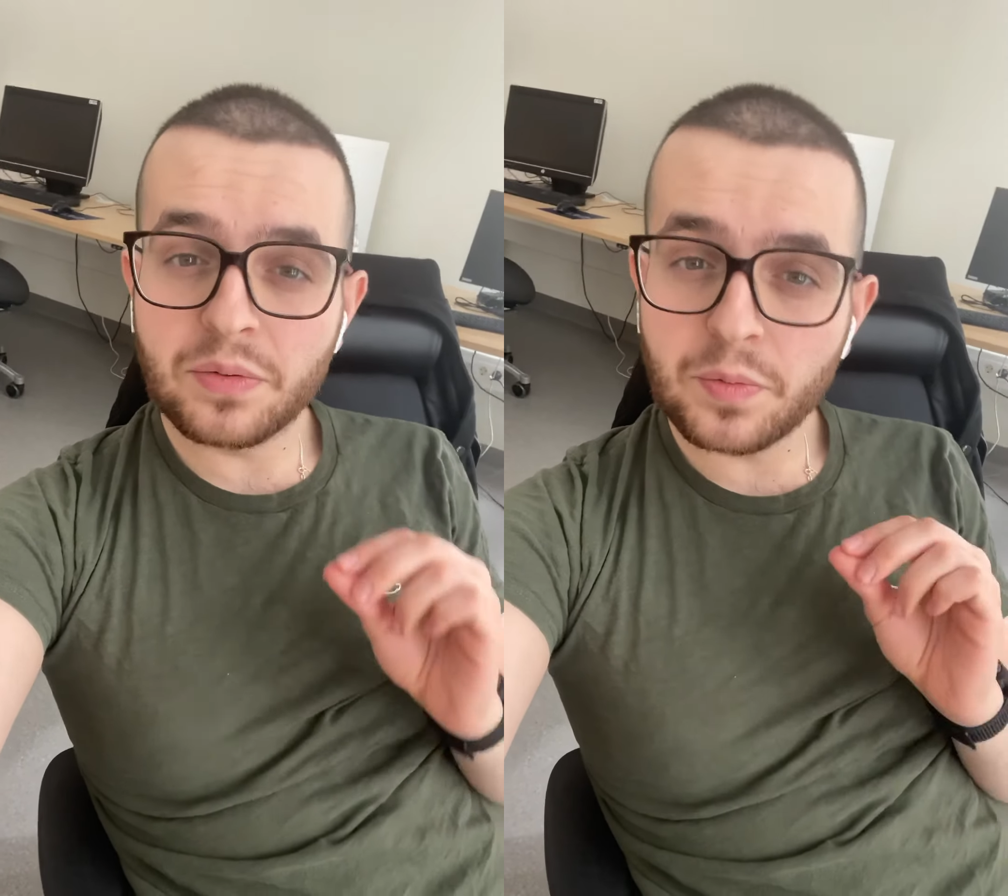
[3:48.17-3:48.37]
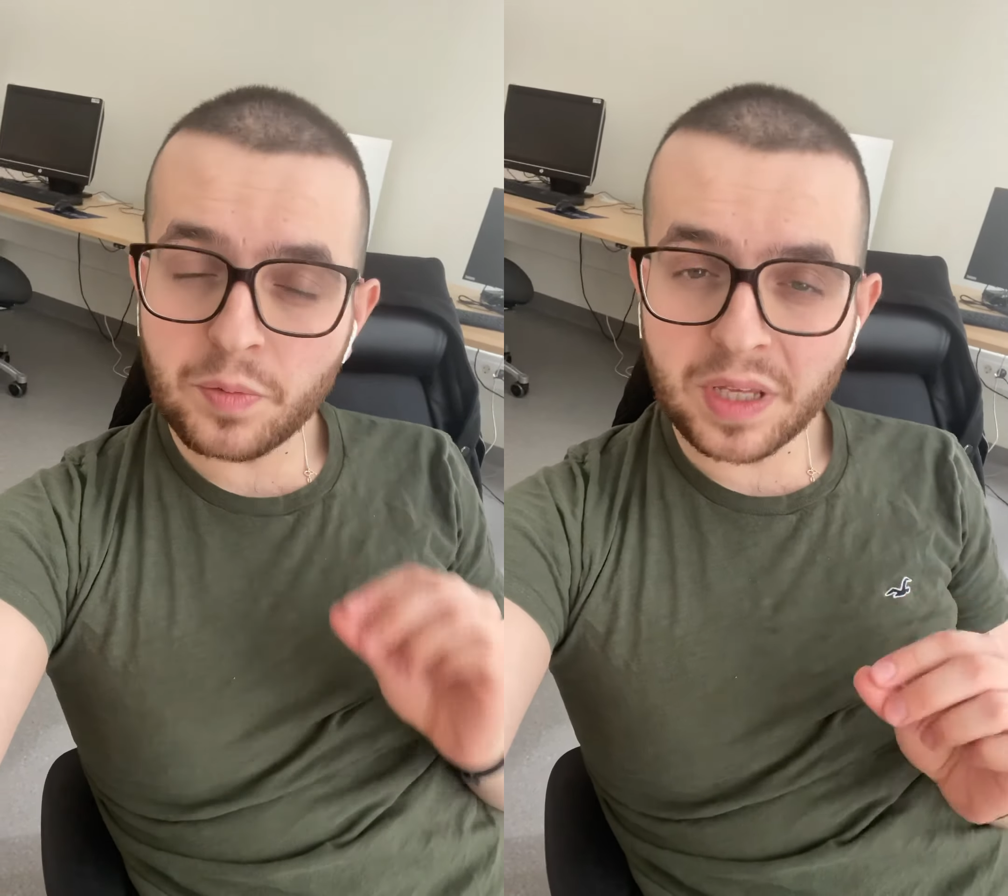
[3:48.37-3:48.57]

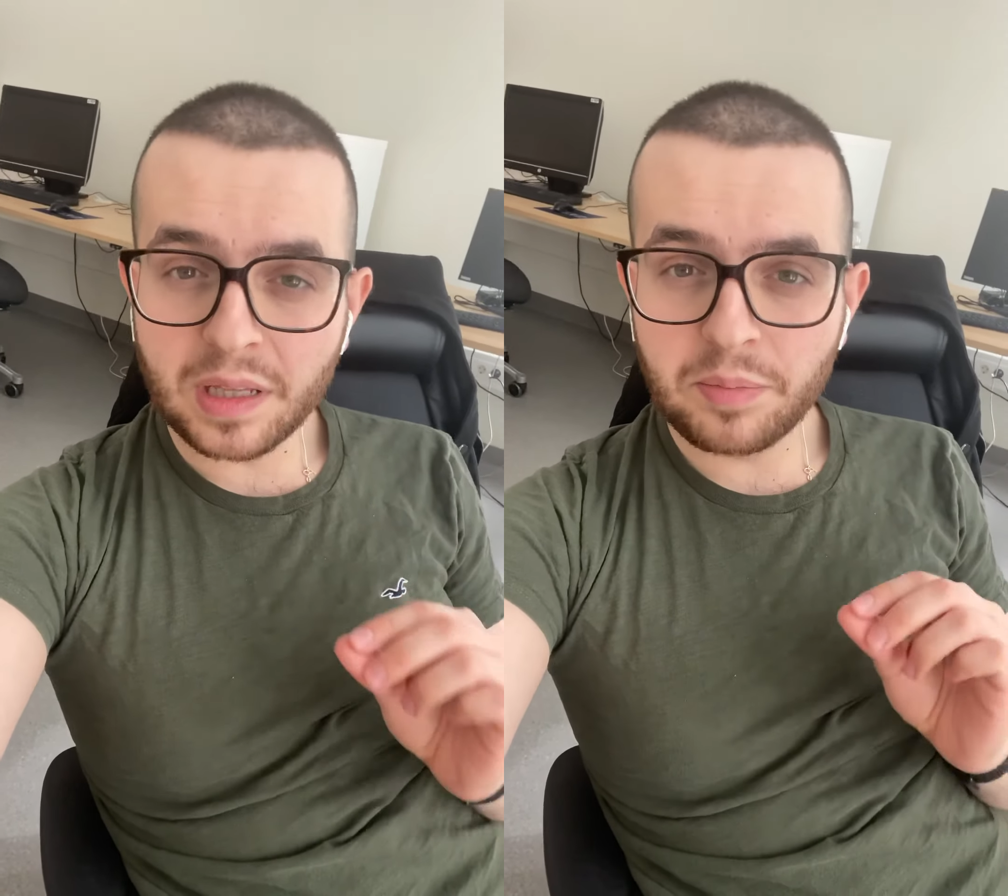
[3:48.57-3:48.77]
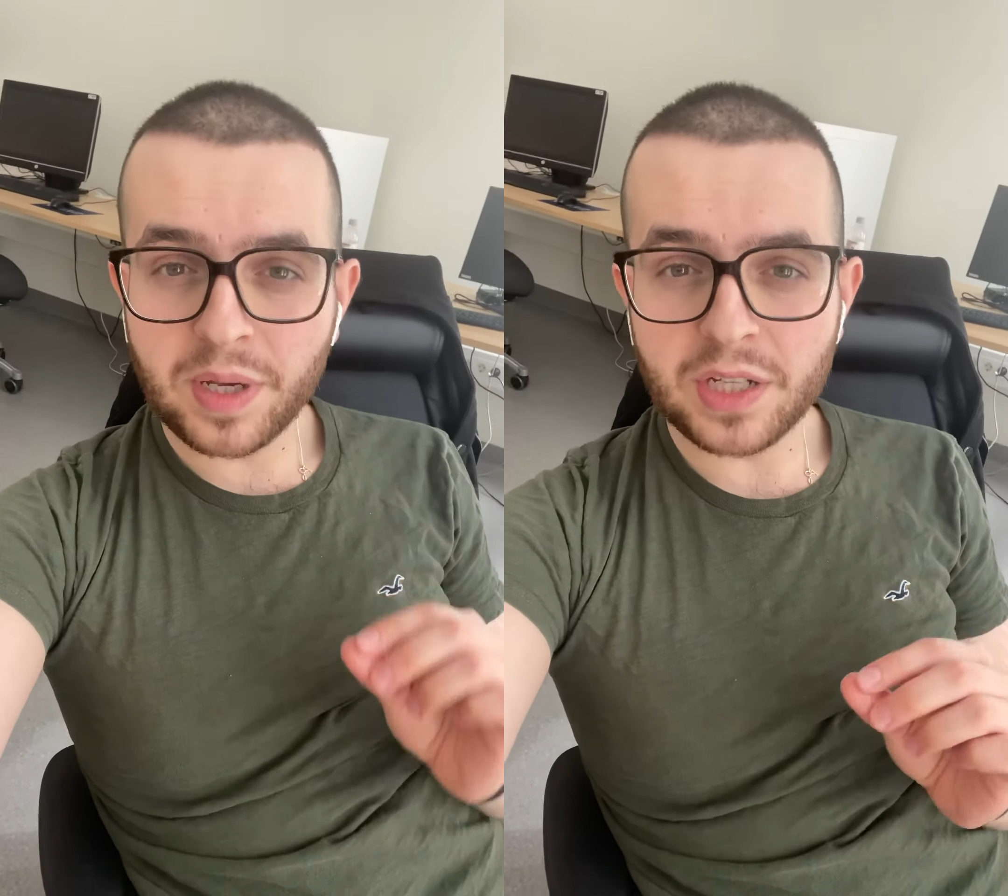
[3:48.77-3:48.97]

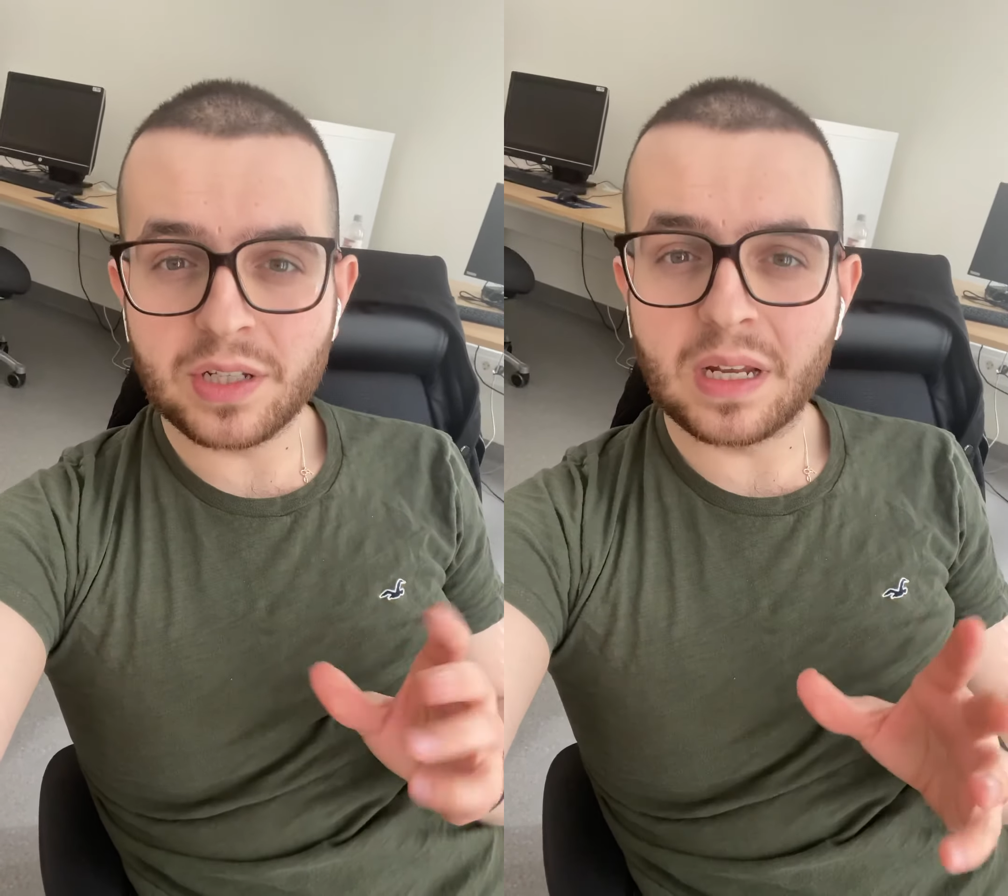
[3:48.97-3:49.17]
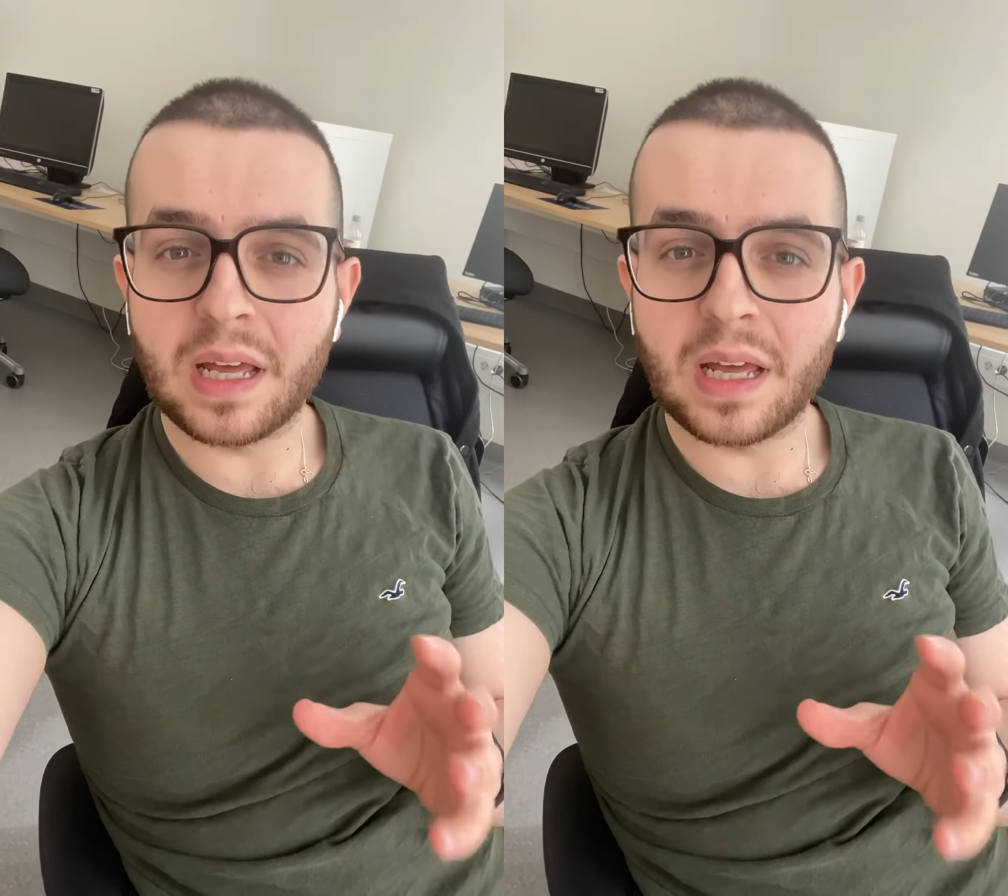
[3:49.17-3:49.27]
real patient,